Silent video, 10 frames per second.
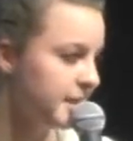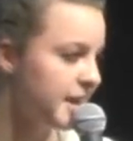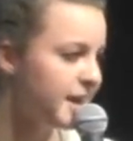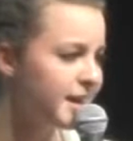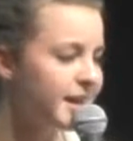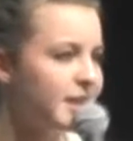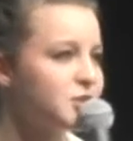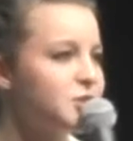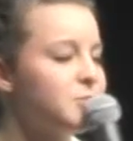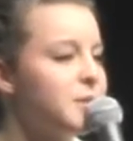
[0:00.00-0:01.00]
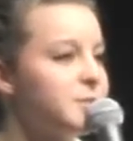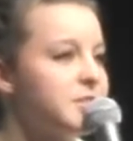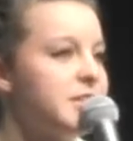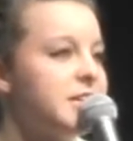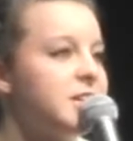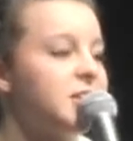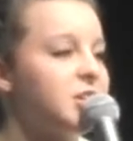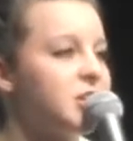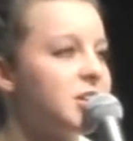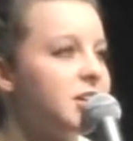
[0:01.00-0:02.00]
I just remember sitting on
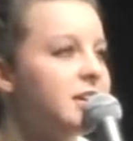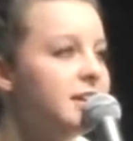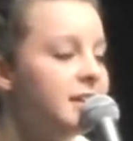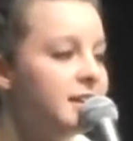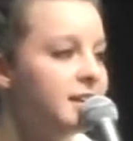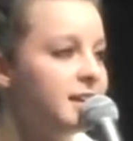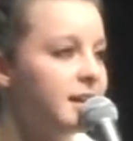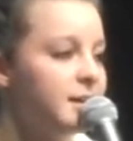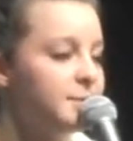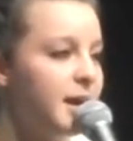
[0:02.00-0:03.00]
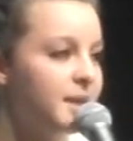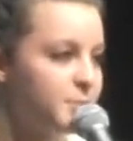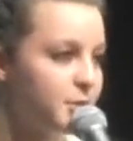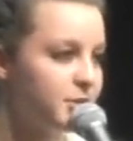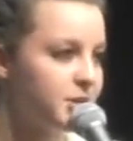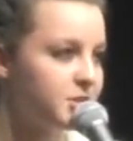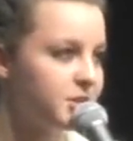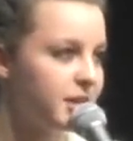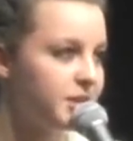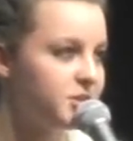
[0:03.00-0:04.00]
her back
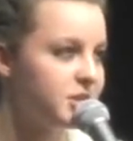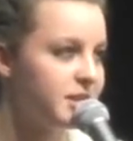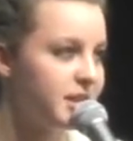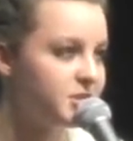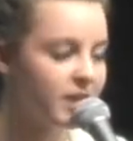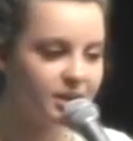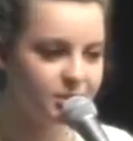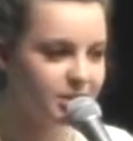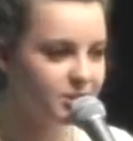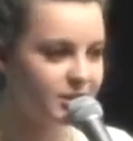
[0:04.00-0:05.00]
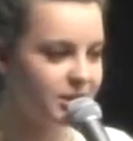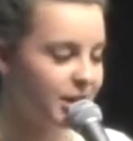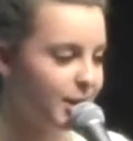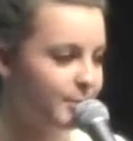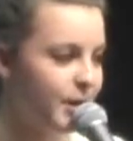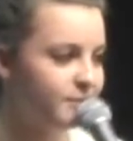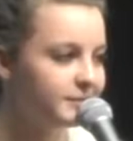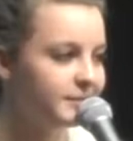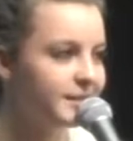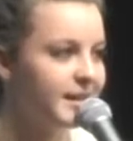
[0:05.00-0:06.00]
porch, and she said, "Jenna, what do you want to talk about?"
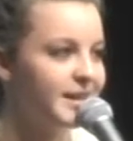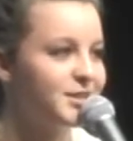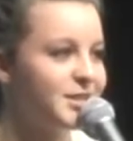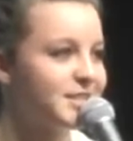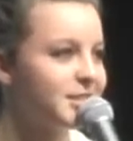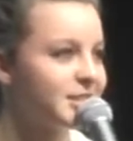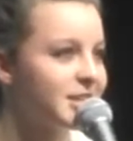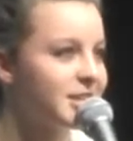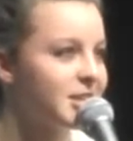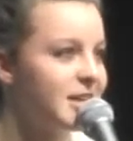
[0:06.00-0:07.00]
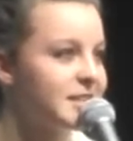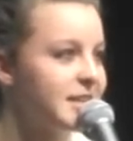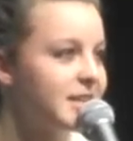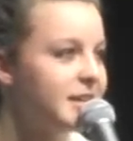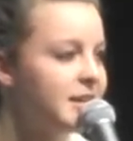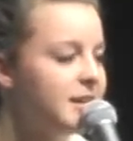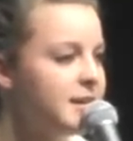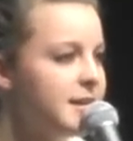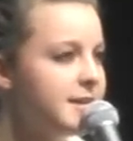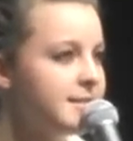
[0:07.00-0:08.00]
And I just looked at her, and I said,
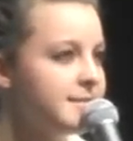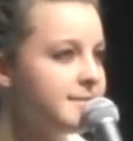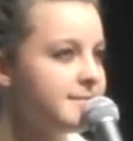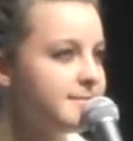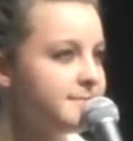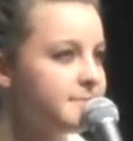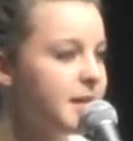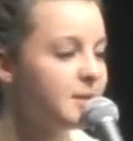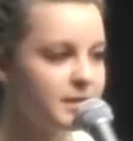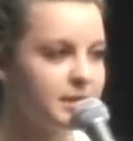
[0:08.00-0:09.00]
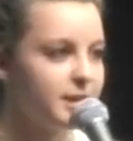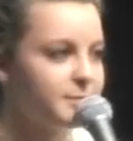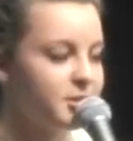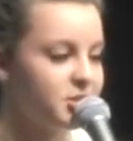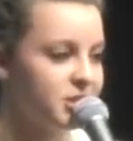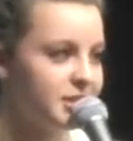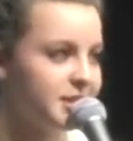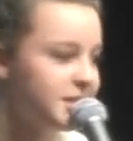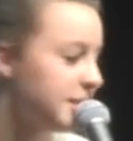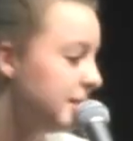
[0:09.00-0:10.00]
I want to talk about
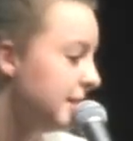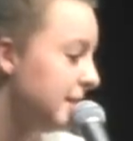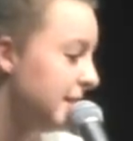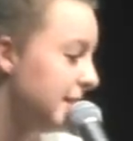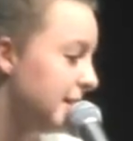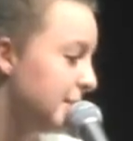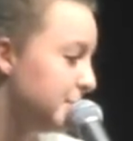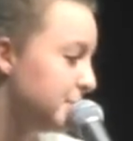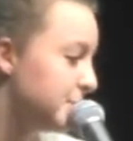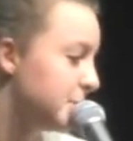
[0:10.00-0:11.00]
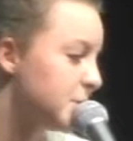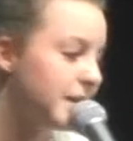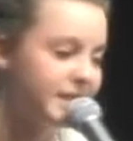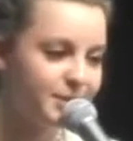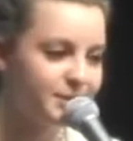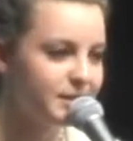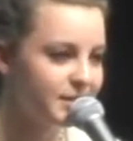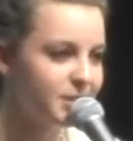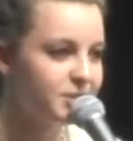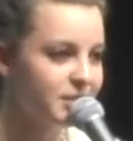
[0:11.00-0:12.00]
Jesus. So I think we
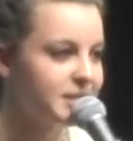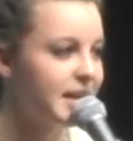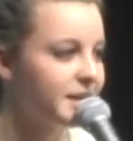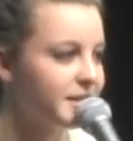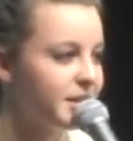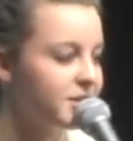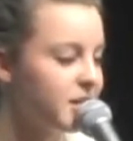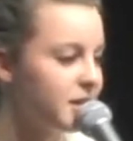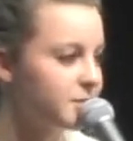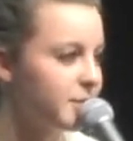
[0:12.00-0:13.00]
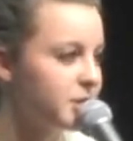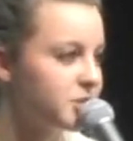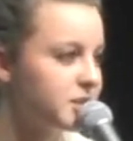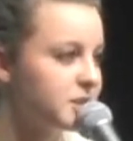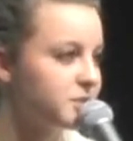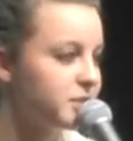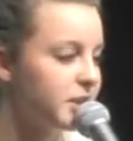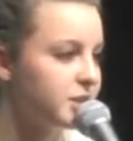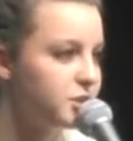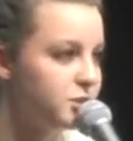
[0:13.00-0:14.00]
literally sat there and talked about Jesus for
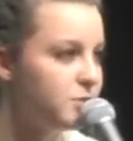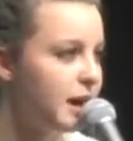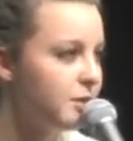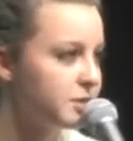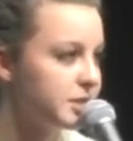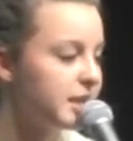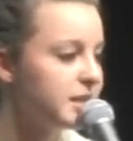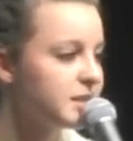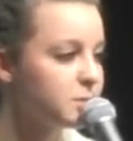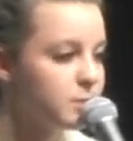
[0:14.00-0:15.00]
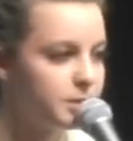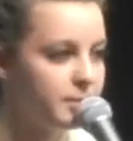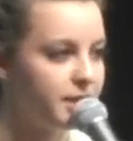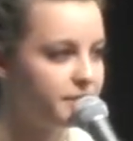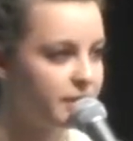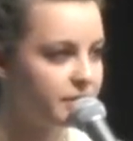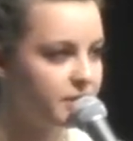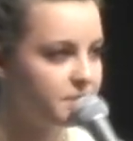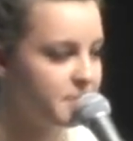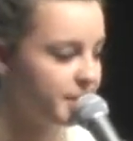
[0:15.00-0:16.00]
like 2 hours, and that's like one of my favorite